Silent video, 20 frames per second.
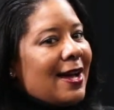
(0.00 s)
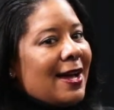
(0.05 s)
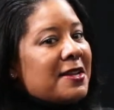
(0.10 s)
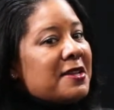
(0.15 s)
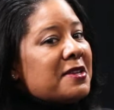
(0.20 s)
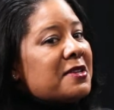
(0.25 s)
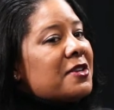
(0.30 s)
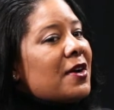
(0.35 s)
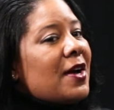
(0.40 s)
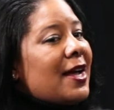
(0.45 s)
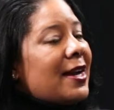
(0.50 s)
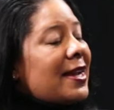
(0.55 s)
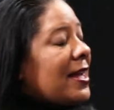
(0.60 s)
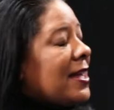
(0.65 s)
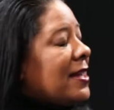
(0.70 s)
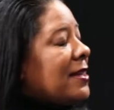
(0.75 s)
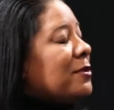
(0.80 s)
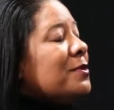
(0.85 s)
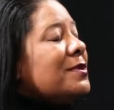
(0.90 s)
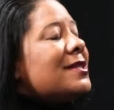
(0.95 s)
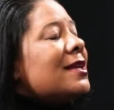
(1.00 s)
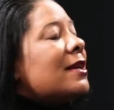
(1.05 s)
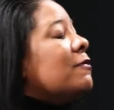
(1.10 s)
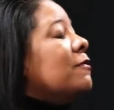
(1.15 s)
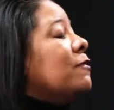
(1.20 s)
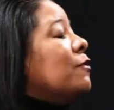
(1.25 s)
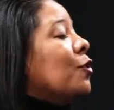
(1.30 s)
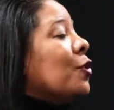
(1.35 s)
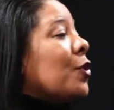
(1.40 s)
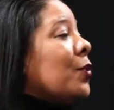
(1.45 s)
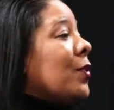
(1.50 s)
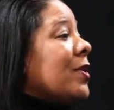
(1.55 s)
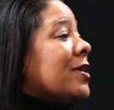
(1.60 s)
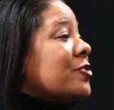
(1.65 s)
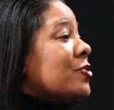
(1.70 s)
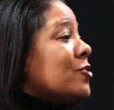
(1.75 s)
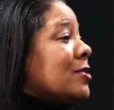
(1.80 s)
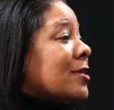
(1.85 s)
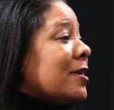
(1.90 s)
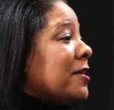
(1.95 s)
I didn't know how to, it was like 4
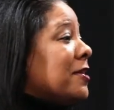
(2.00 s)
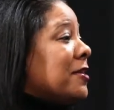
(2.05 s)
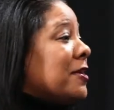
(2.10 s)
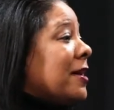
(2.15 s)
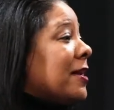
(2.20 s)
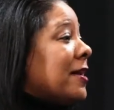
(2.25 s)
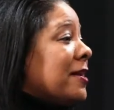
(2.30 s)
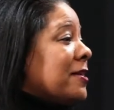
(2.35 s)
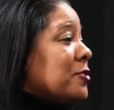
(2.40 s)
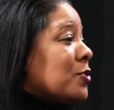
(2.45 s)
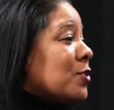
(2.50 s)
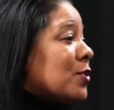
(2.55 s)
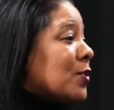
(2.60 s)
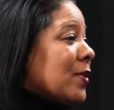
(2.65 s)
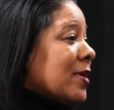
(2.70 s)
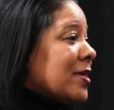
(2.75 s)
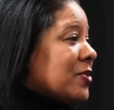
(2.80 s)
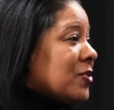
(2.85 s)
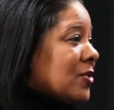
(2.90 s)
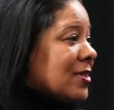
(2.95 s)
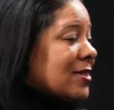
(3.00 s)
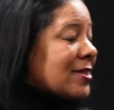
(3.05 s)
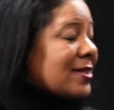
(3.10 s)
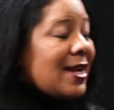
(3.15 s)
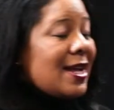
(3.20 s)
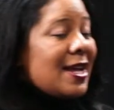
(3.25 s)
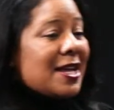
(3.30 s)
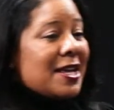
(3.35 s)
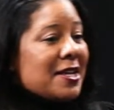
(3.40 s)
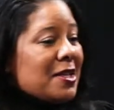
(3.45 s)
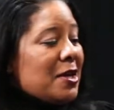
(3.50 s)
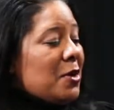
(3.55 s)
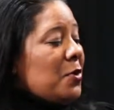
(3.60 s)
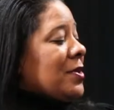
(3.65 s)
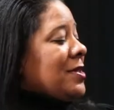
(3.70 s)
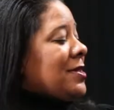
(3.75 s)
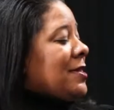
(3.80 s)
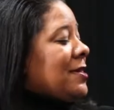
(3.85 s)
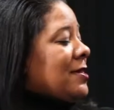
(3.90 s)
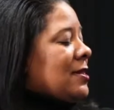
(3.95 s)
questions. I didn't know how to answer the questions. It
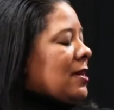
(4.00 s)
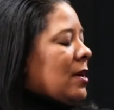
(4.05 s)
was things.